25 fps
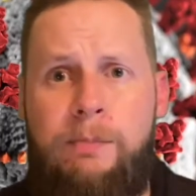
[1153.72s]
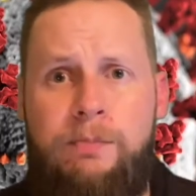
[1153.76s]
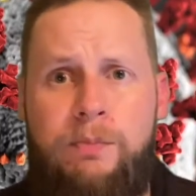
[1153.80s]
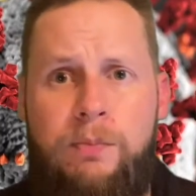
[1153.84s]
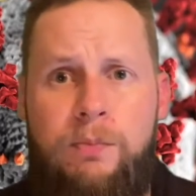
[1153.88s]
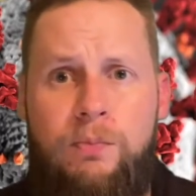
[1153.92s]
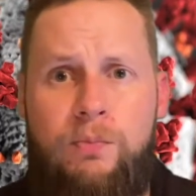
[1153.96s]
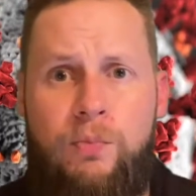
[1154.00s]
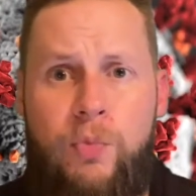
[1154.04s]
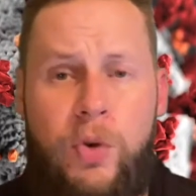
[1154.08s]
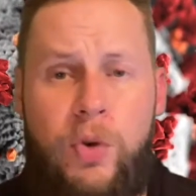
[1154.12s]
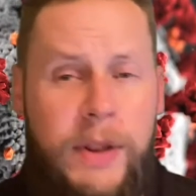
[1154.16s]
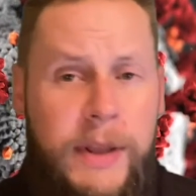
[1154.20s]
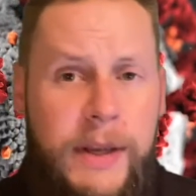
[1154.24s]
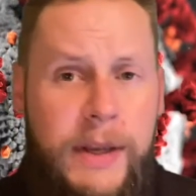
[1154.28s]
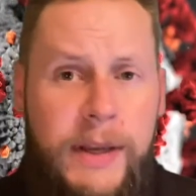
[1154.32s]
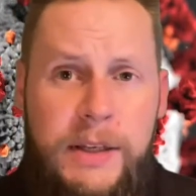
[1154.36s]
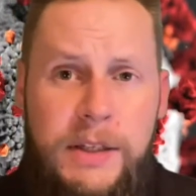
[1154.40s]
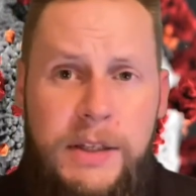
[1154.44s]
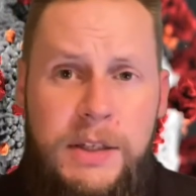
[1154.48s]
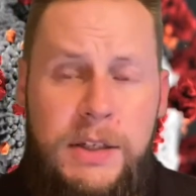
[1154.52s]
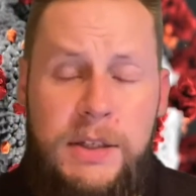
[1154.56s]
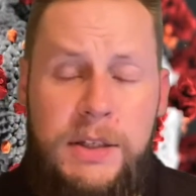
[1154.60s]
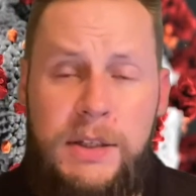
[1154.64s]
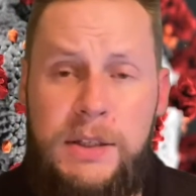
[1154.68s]
really
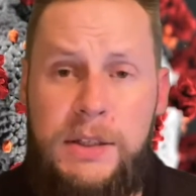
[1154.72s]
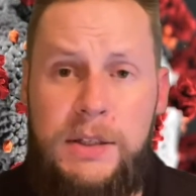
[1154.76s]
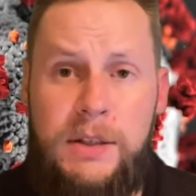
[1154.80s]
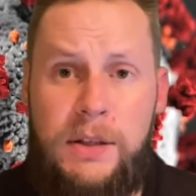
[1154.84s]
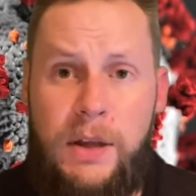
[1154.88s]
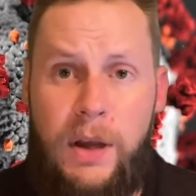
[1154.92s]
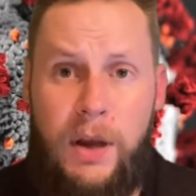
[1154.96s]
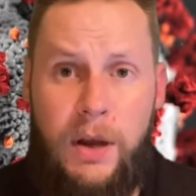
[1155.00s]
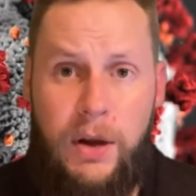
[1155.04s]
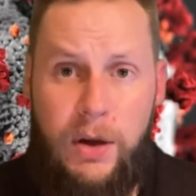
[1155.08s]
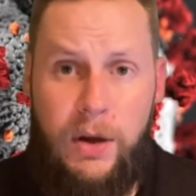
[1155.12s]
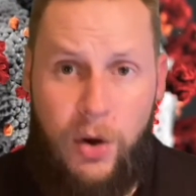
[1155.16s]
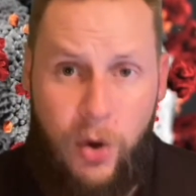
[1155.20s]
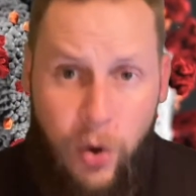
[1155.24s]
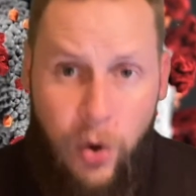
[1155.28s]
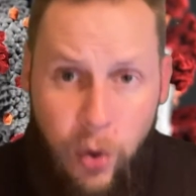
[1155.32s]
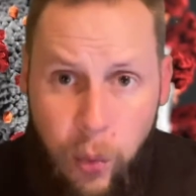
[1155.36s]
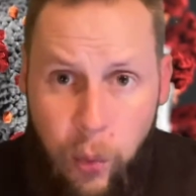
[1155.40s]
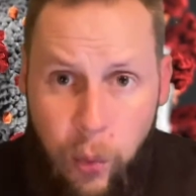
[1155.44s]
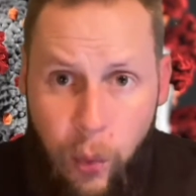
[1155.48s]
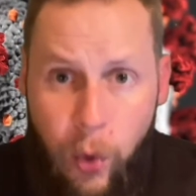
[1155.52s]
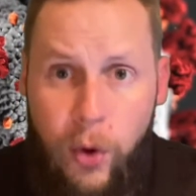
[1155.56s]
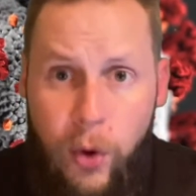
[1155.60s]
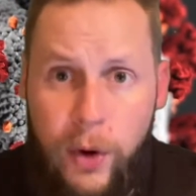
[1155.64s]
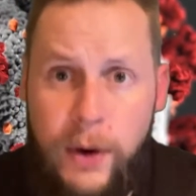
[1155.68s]
it's just
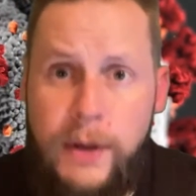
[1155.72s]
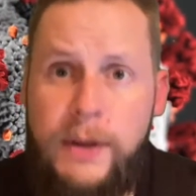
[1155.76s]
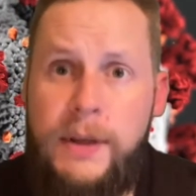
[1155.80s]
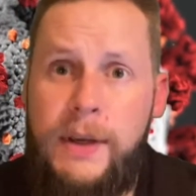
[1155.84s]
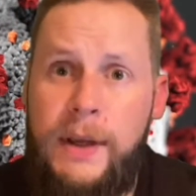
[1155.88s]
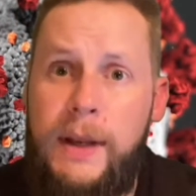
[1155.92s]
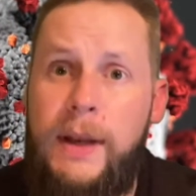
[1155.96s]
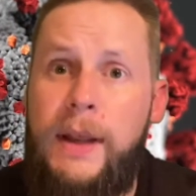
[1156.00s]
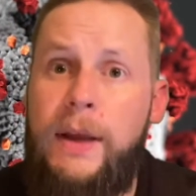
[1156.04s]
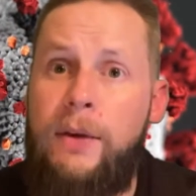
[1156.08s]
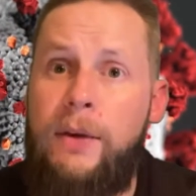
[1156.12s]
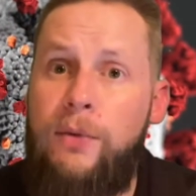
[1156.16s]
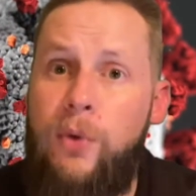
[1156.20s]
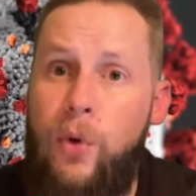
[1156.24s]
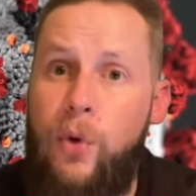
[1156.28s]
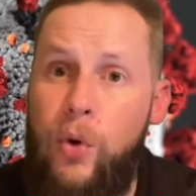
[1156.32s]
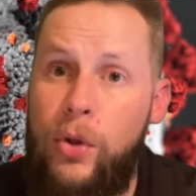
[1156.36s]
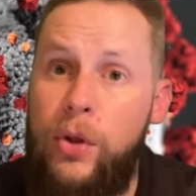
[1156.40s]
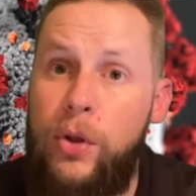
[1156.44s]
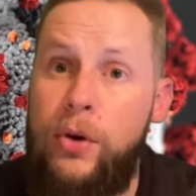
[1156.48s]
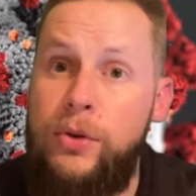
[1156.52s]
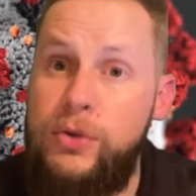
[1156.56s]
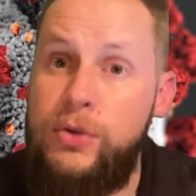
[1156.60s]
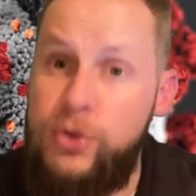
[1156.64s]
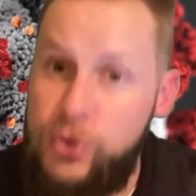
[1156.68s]
quarantining for
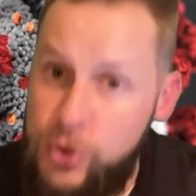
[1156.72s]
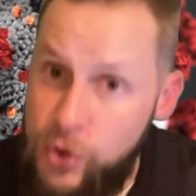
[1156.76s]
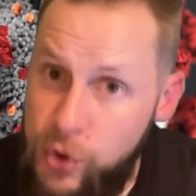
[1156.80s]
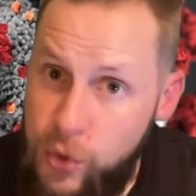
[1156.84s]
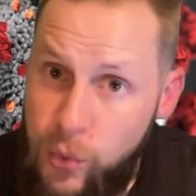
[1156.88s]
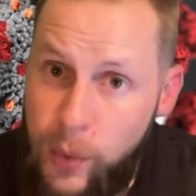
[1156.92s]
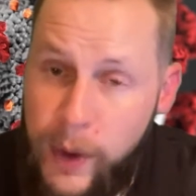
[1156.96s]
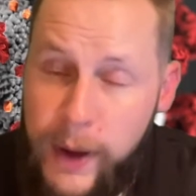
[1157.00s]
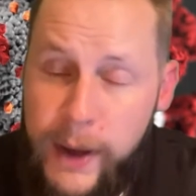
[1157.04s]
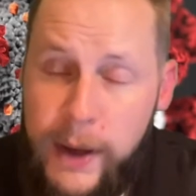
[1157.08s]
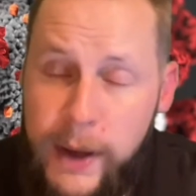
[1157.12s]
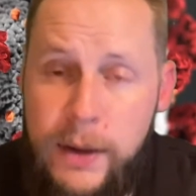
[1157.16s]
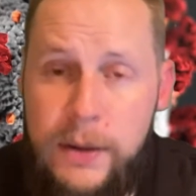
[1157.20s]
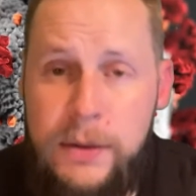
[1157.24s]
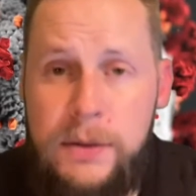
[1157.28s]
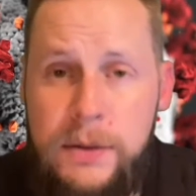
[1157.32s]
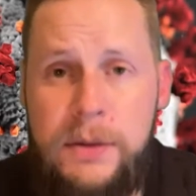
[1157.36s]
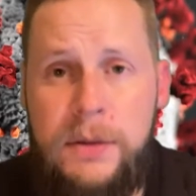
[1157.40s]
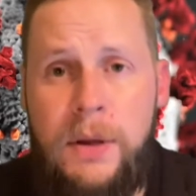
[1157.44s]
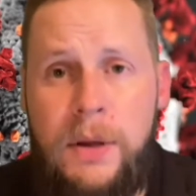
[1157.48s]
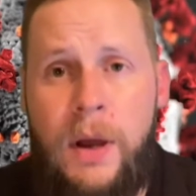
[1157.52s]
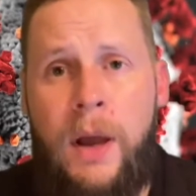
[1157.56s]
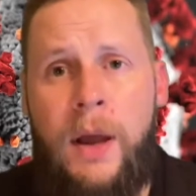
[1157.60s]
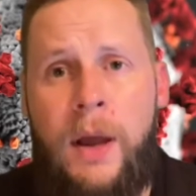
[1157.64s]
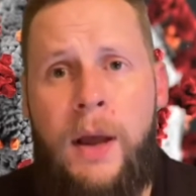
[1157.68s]
those 2
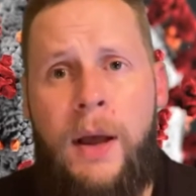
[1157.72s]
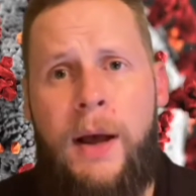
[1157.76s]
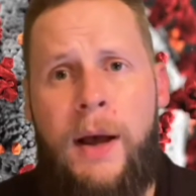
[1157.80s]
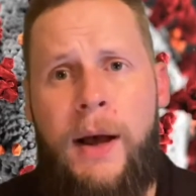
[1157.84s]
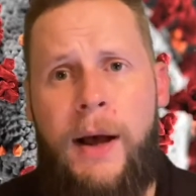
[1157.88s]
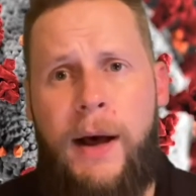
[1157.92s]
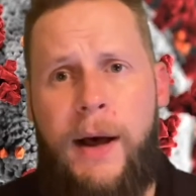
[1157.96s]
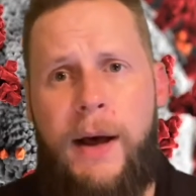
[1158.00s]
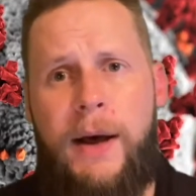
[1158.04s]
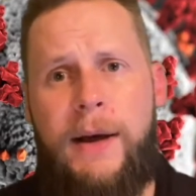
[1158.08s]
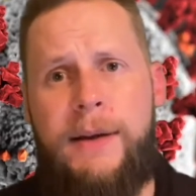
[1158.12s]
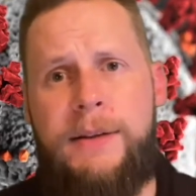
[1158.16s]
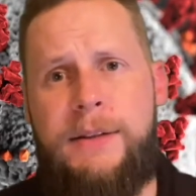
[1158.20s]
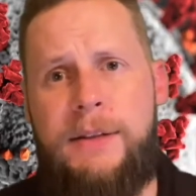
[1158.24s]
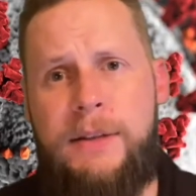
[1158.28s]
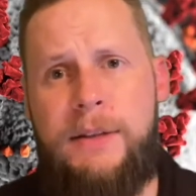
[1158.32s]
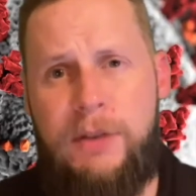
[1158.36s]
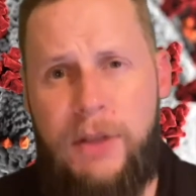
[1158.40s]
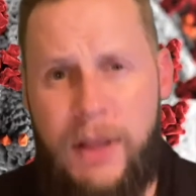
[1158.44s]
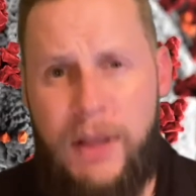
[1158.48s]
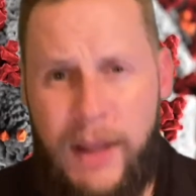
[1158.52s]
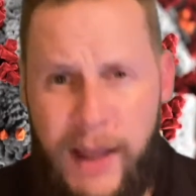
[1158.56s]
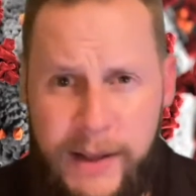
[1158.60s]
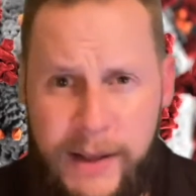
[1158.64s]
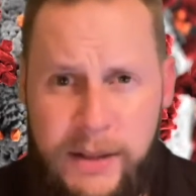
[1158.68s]
weeks.
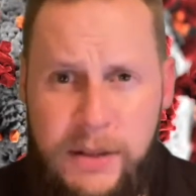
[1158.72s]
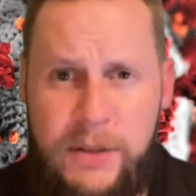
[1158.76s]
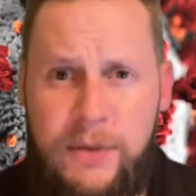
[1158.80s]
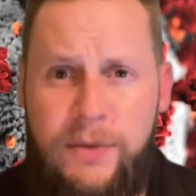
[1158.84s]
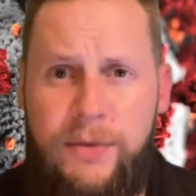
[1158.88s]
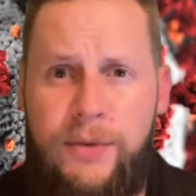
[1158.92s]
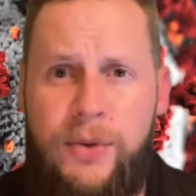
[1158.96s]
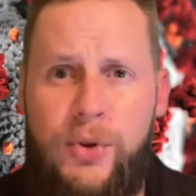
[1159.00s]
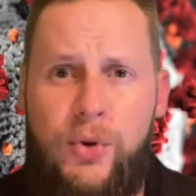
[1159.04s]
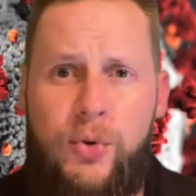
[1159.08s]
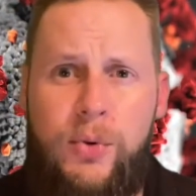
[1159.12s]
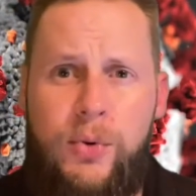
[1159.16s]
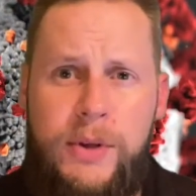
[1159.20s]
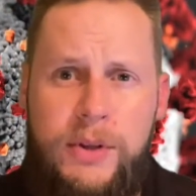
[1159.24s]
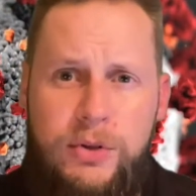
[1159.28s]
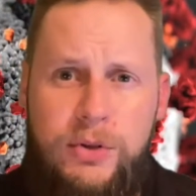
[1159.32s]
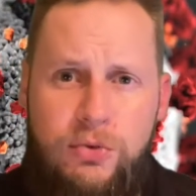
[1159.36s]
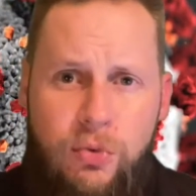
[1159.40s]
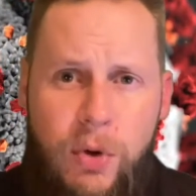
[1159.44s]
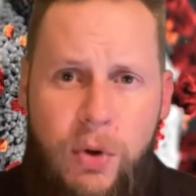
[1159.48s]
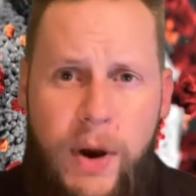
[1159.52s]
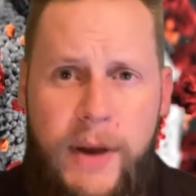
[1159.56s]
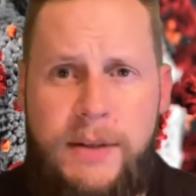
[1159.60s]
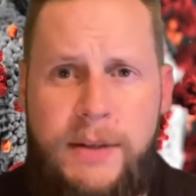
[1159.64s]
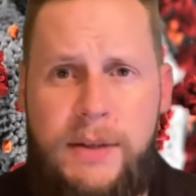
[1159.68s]
Lots of fluids,
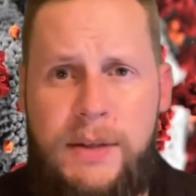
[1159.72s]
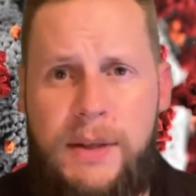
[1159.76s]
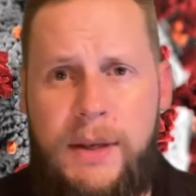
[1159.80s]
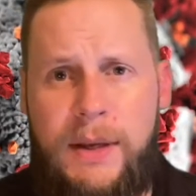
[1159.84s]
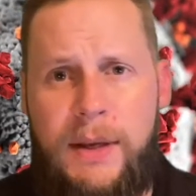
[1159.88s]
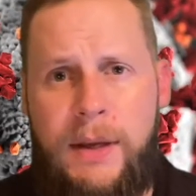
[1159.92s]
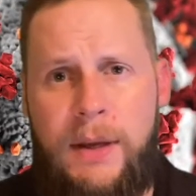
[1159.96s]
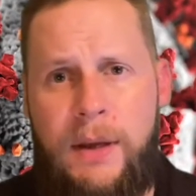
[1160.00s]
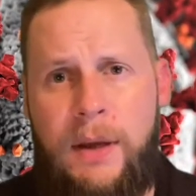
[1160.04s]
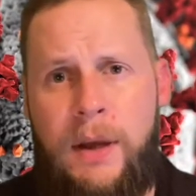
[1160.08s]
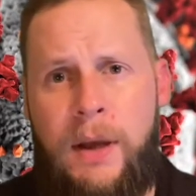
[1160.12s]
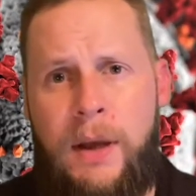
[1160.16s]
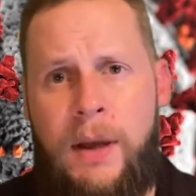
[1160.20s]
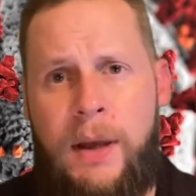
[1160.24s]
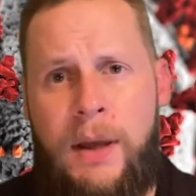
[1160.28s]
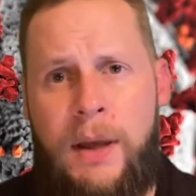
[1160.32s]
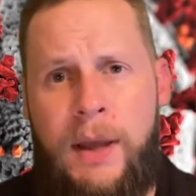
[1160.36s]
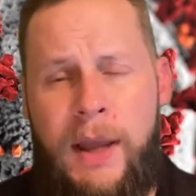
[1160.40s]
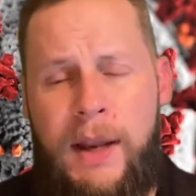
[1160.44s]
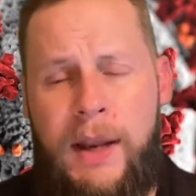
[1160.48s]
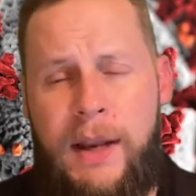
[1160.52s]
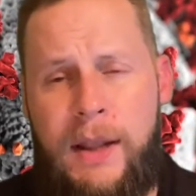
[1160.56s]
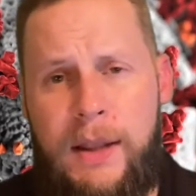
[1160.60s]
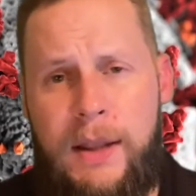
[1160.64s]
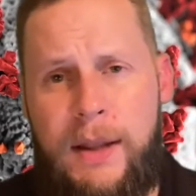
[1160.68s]
resting,
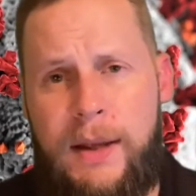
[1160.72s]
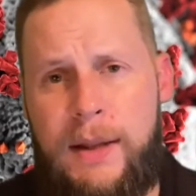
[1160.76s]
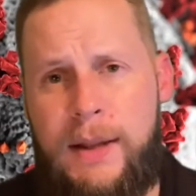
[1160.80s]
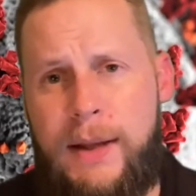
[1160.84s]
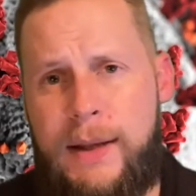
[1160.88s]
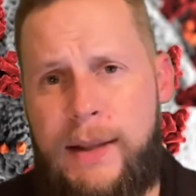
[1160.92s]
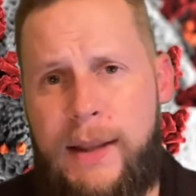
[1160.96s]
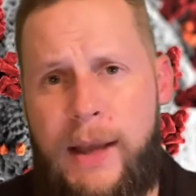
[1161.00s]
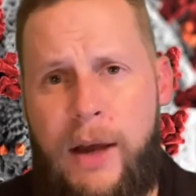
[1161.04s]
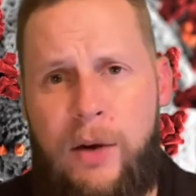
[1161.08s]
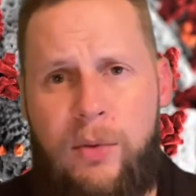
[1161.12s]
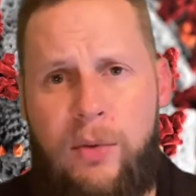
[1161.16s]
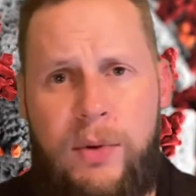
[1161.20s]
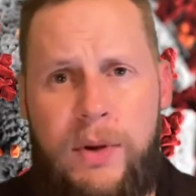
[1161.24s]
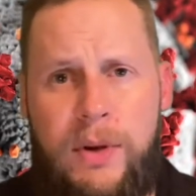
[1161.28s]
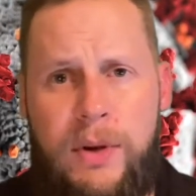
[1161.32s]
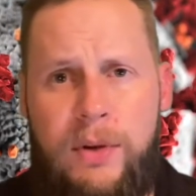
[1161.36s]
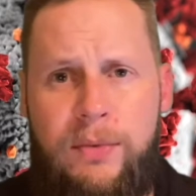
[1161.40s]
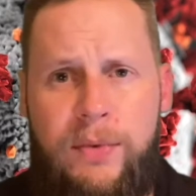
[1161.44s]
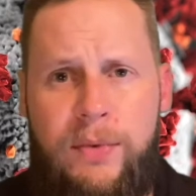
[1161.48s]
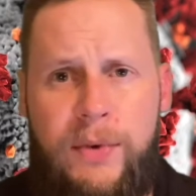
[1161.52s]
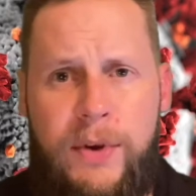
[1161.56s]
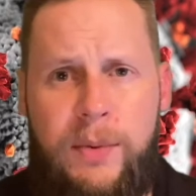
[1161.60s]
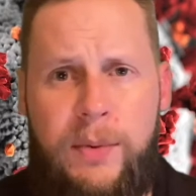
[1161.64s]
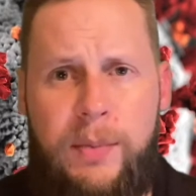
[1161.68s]
anything like that. When you
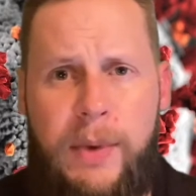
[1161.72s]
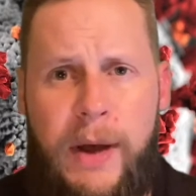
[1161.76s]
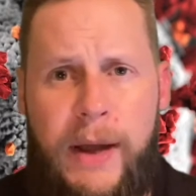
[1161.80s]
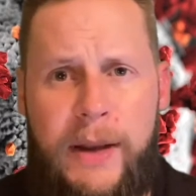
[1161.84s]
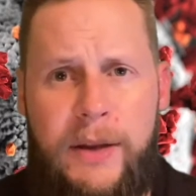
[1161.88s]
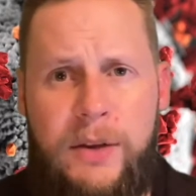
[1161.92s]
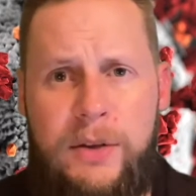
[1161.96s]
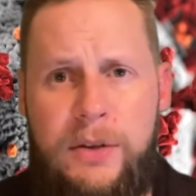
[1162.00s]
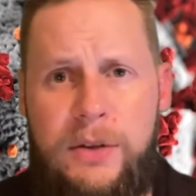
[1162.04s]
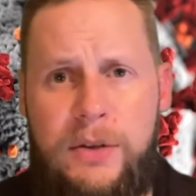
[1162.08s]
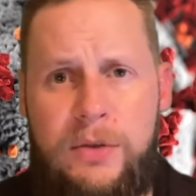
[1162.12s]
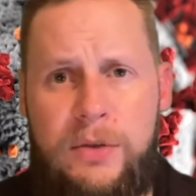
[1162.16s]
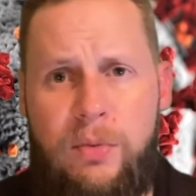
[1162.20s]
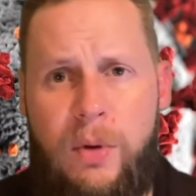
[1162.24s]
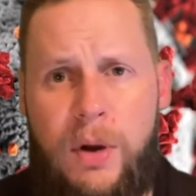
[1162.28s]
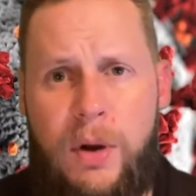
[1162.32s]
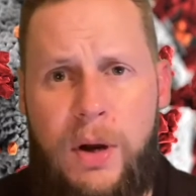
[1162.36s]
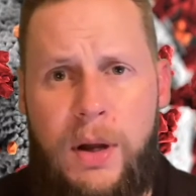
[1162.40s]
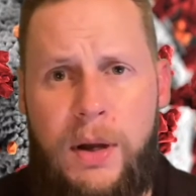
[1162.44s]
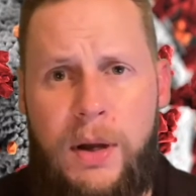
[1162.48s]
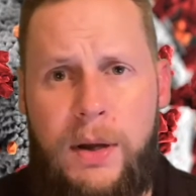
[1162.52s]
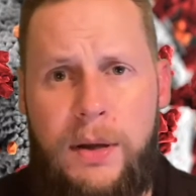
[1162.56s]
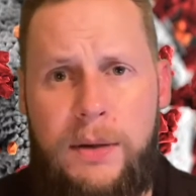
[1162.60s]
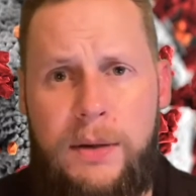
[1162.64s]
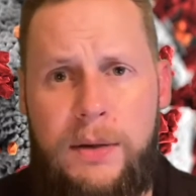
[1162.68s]
feel bad, you just want
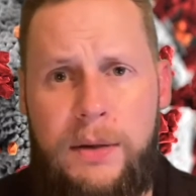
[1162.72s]
to,